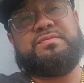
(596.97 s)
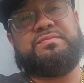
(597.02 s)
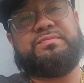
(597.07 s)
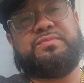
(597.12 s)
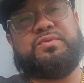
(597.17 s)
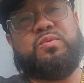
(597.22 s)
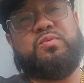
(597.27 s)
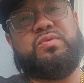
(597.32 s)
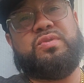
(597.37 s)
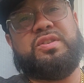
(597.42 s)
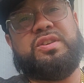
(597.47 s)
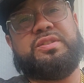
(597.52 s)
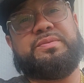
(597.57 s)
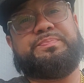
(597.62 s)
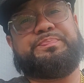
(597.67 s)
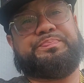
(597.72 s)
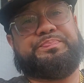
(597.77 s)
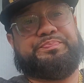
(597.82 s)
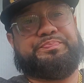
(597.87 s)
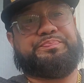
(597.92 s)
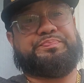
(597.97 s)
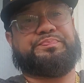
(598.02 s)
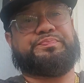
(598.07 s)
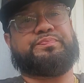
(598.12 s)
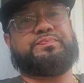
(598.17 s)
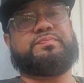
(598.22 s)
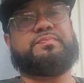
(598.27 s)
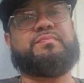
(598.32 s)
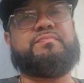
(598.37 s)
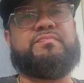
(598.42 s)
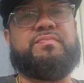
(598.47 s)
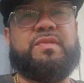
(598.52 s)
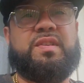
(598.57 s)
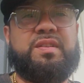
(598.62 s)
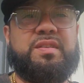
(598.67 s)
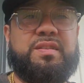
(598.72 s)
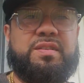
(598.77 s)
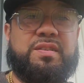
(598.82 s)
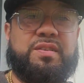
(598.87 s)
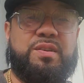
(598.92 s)
to do the
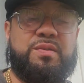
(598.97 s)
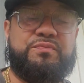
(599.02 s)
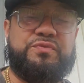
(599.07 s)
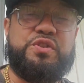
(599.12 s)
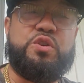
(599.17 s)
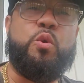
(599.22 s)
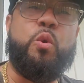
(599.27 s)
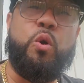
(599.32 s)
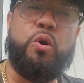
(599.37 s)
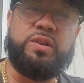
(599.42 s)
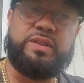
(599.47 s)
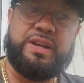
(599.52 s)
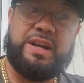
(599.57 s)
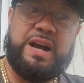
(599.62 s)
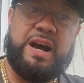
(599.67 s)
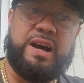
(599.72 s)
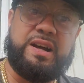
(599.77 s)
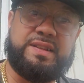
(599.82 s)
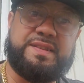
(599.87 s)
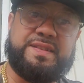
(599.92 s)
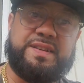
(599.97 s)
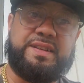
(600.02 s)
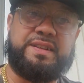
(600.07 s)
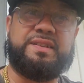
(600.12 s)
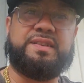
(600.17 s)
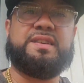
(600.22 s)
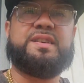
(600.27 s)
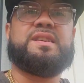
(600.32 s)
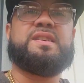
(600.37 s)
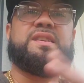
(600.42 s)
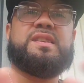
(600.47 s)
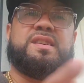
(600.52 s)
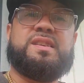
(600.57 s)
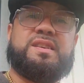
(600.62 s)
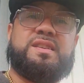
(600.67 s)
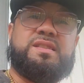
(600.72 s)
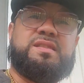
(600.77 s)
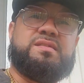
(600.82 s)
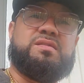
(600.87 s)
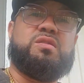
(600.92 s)
record the content
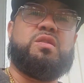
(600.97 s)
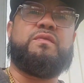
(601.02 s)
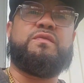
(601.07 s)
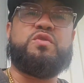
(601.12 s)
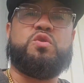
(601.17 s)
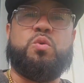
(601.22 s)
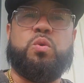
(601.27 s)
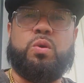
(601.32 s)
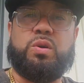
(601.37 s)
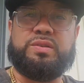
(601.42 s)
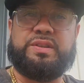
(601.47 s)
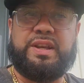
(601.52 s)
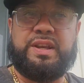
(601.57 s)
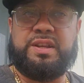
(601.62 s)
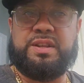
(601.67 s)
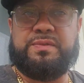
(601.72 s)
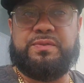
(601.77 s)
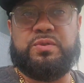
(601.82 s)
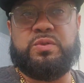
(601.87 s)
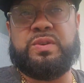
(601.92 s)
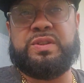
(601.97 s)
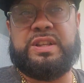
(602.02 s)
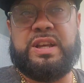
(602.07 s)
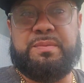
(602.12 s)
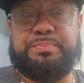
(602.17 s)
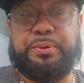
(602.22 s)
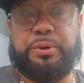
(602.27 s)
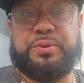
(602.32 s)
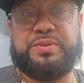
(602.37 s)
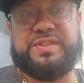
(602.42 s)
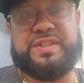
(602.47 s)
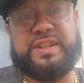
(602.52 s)
or record the interview and then post